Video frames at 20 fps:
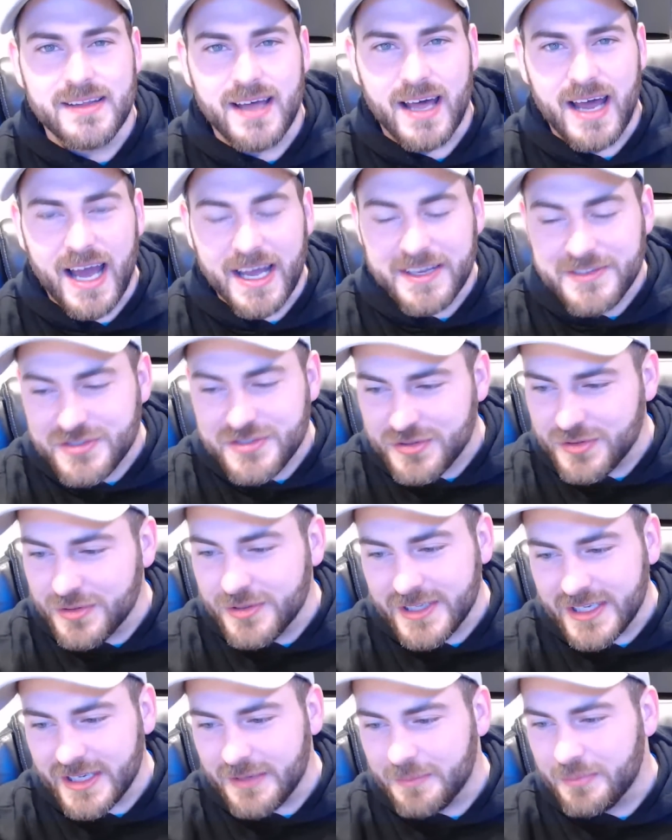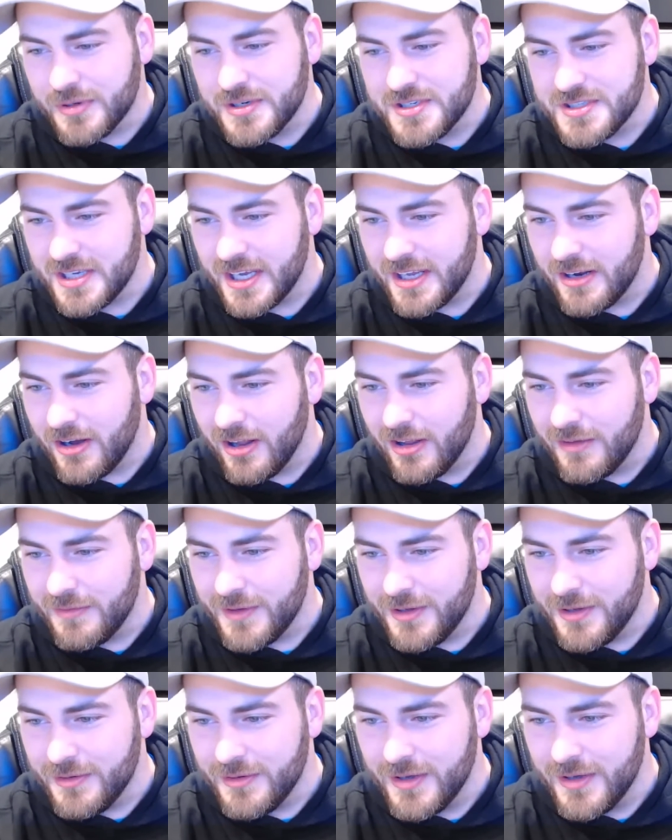I truly appreciate all of
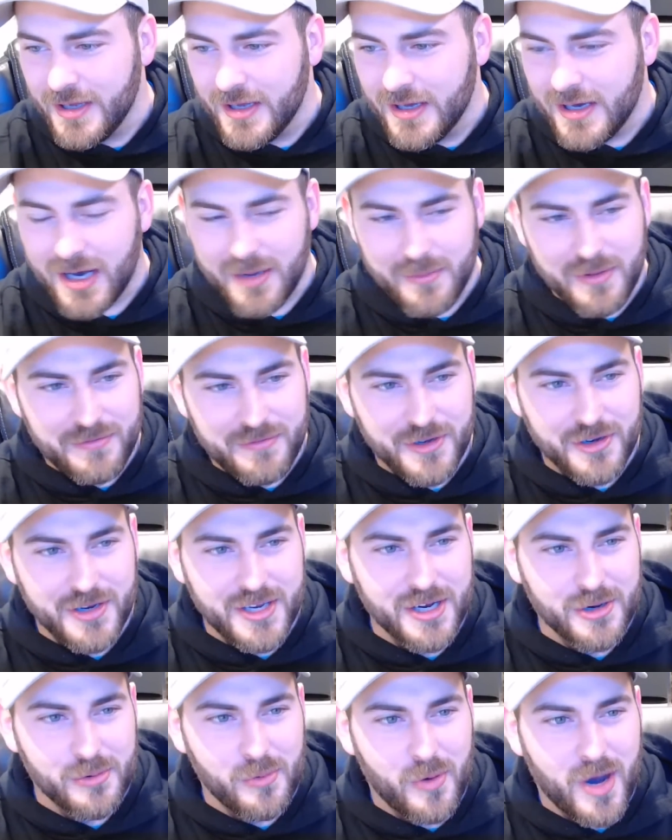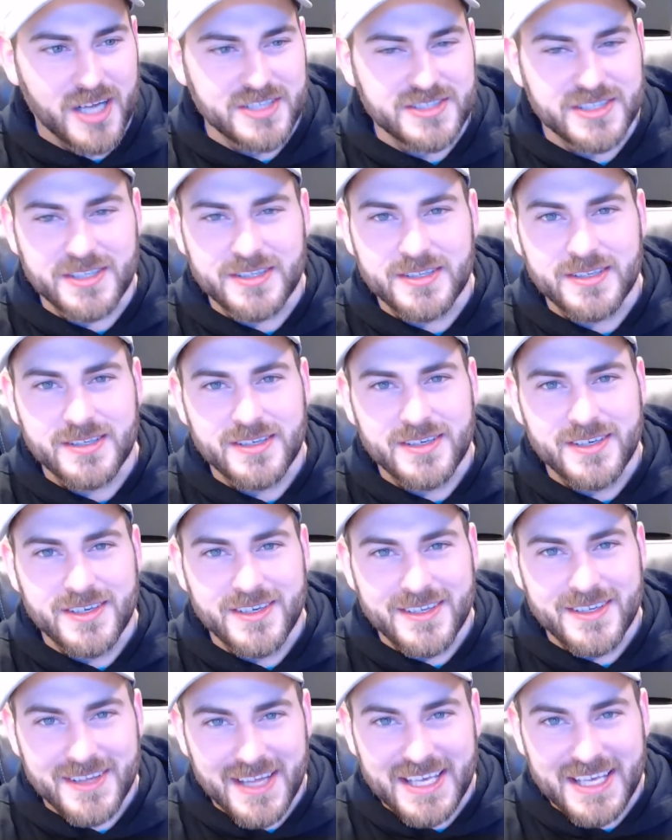you. If you're here watching,
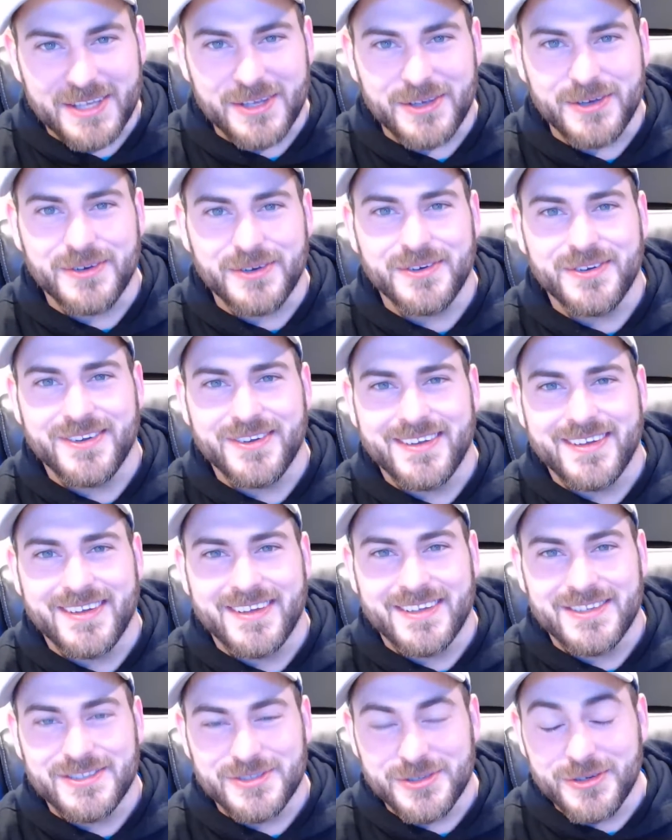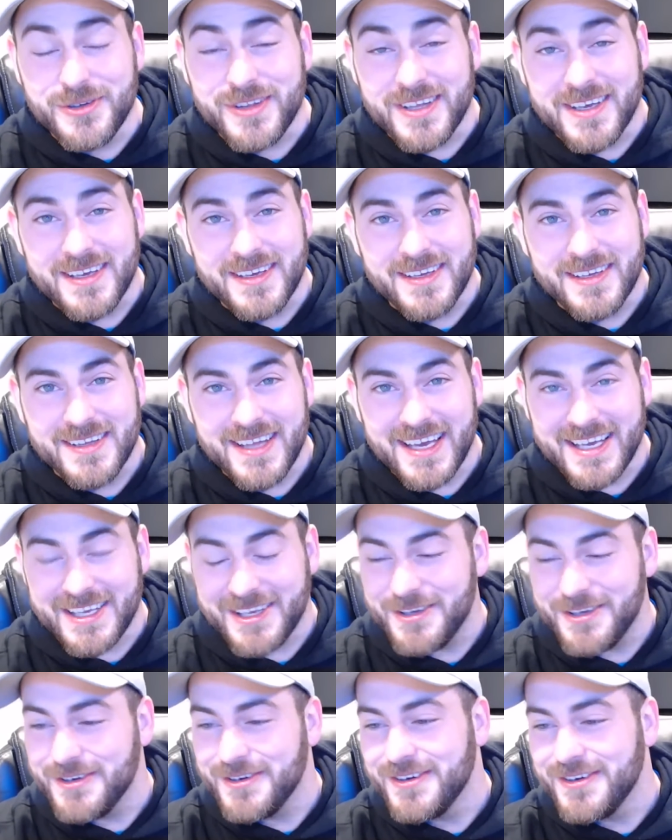thank you. Truly,
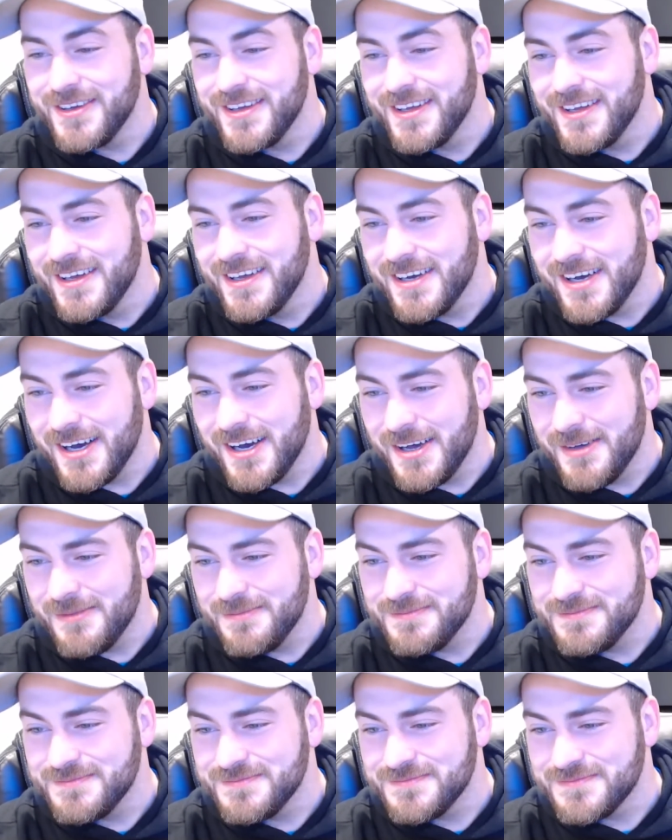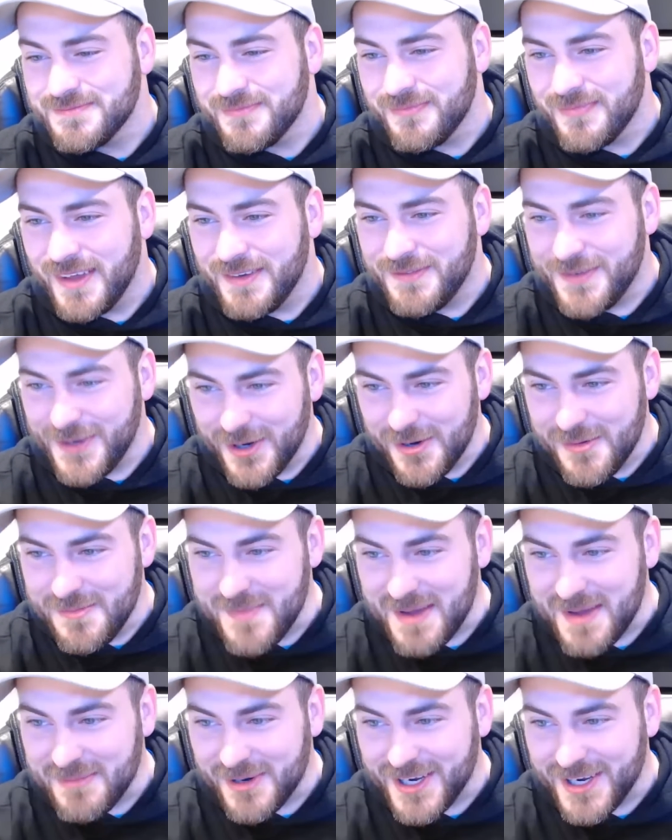thank you. If you're a
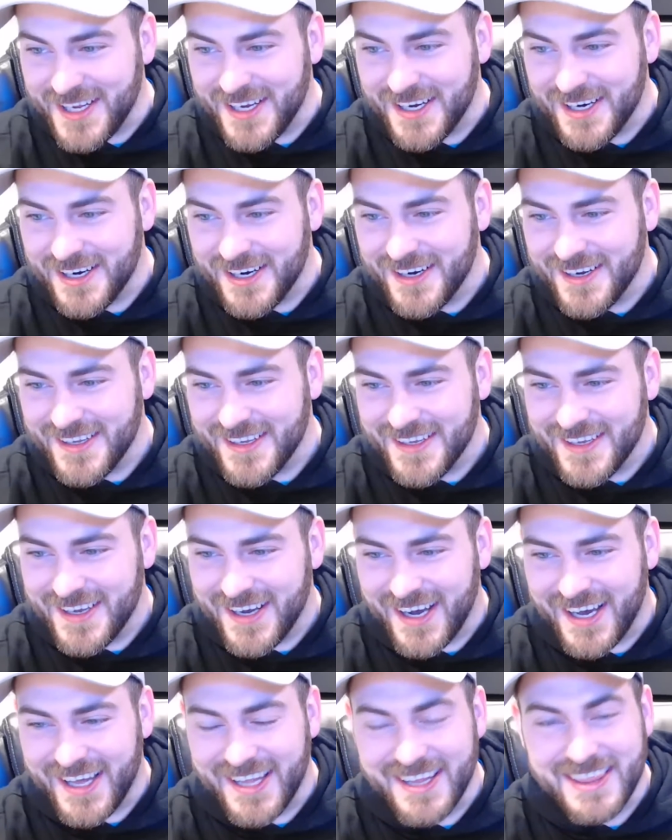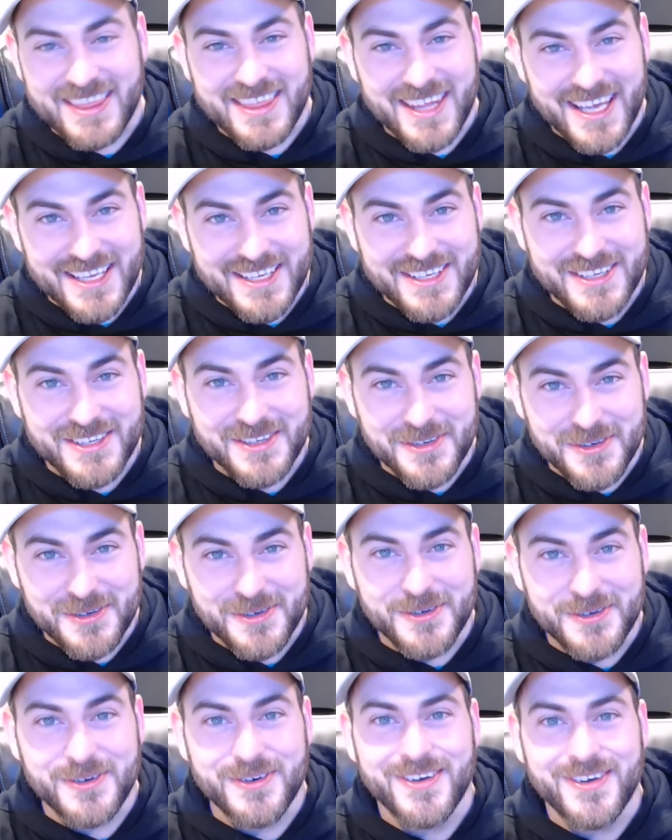member here, thank
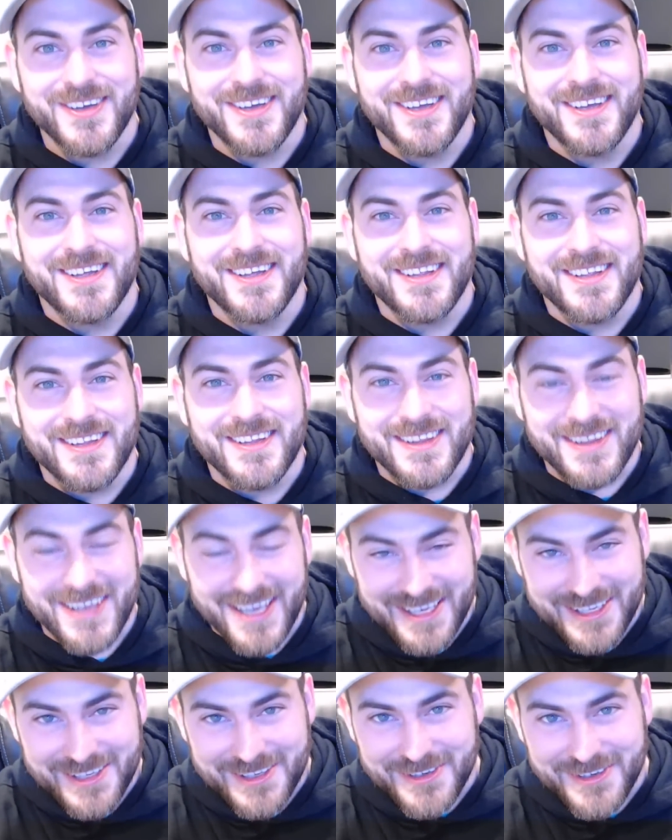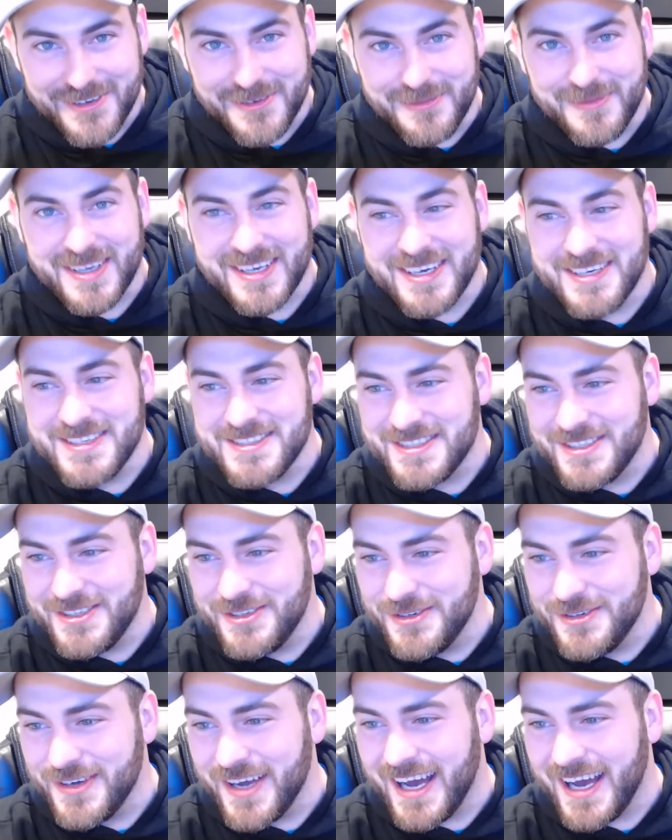you. Thank you. Because
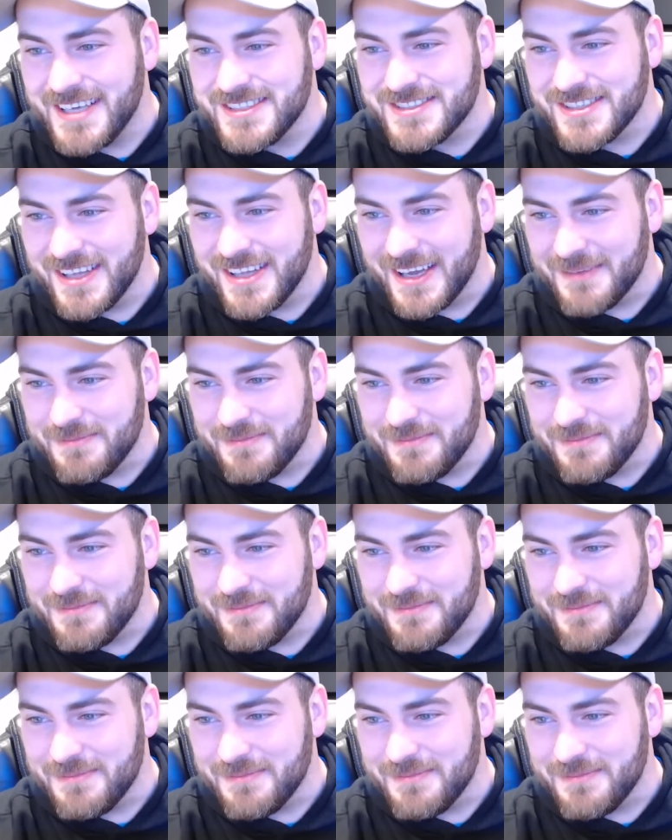you guys are